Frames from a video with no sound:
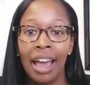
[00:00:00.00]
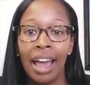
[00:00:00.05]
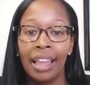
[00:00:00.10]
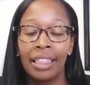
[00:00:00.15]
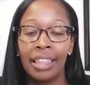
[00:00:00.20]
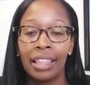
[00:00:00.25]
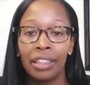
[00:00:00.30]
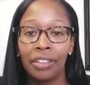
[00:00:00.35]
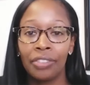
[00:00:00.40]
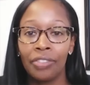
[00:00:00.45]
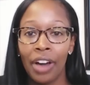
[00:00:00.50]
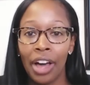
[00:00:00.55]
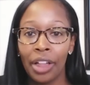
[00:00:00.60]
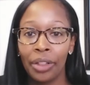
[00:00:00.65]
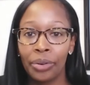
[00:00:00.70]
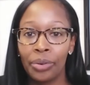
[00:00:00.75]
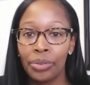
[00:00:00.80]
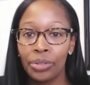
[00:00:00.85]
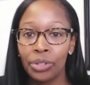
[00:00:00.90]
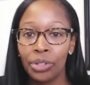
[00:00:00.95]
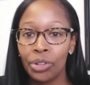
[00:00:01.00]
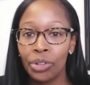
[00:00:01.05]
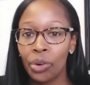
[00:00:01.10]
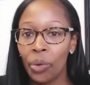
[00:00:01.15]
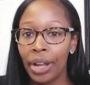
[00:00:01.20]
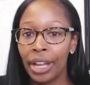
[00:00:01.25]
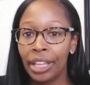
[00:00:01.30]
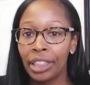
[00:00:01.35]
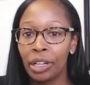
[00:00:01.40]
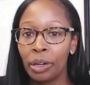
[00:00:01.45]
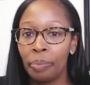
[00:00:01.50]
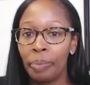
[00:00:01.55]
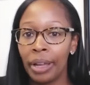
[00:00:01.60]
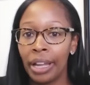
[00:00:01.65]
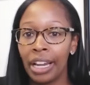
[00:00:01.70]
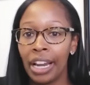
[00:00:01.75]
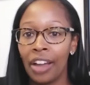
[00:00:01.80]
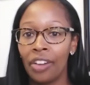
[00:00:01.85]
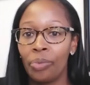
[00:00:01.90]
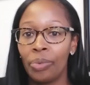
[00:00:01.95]
that the follicles are growing and they're big
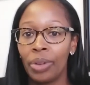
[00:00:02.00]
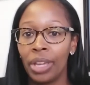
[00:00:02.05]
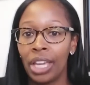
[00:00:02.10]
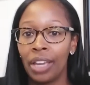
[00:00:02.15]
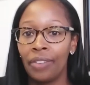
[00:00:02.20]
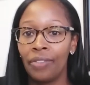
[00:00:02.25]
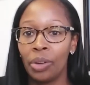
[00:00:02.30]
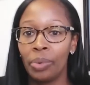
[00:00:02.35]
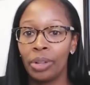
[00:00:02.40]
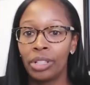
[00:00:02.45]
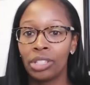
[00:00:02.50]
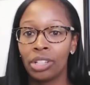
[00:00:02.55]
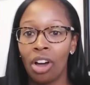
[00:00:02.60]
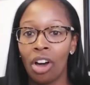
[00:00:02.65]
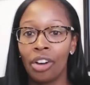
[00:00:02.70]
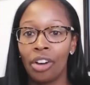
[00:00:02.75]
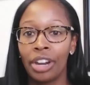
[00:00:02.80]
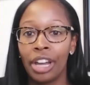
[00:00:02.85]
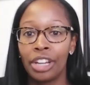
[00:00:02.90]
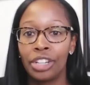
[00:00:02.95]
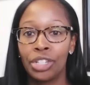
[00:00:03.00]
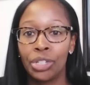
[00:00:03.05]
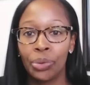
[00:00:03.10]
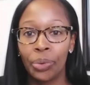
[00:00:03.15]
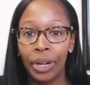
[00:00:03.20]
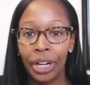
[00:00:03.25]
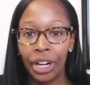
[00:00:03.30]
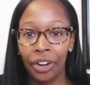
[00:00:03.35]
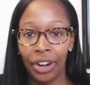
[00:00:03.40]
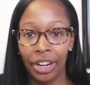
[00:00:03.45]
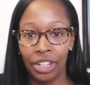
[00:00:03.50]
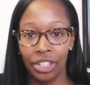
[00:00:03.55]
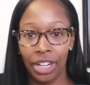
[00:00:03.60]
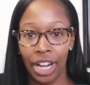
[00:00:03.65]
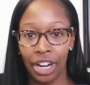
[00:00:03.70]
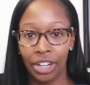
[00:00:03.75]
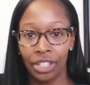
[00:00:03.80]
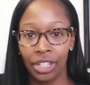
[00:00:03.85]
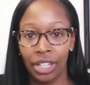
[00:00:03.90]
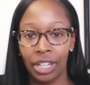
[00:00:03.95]
enough, we give you what's called a trigger
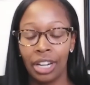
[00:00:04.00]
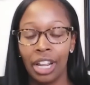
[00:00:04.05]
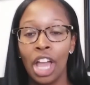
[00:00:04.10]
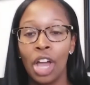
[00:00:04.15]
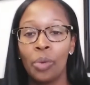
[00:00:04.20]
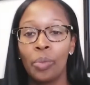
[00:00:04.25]
injection,